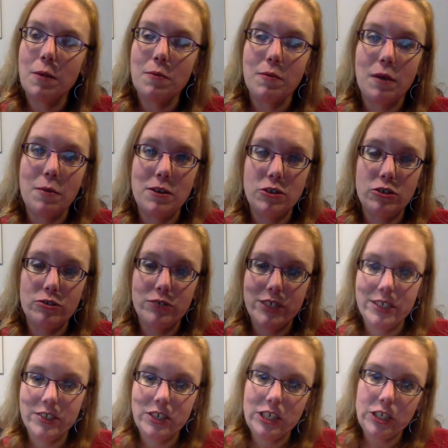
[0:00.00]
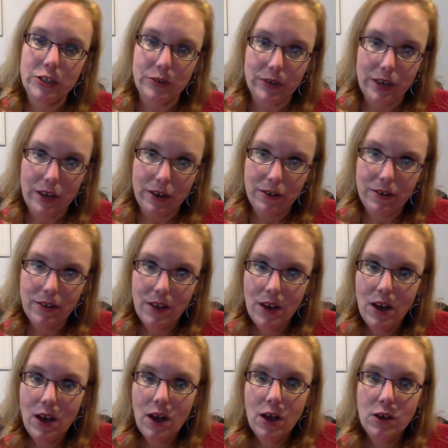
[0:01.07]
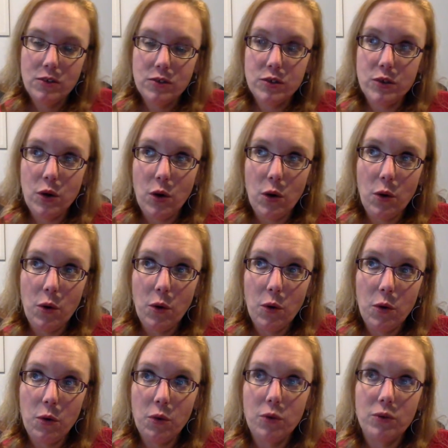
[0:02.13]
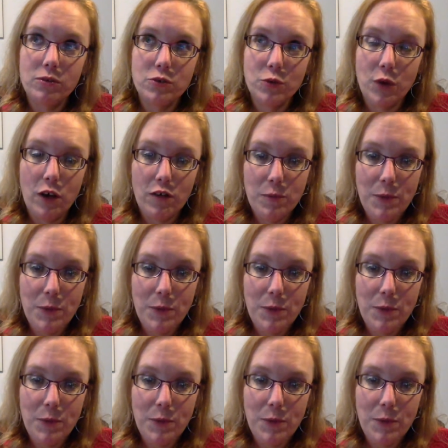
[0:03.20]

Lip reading: at 262 now, so 12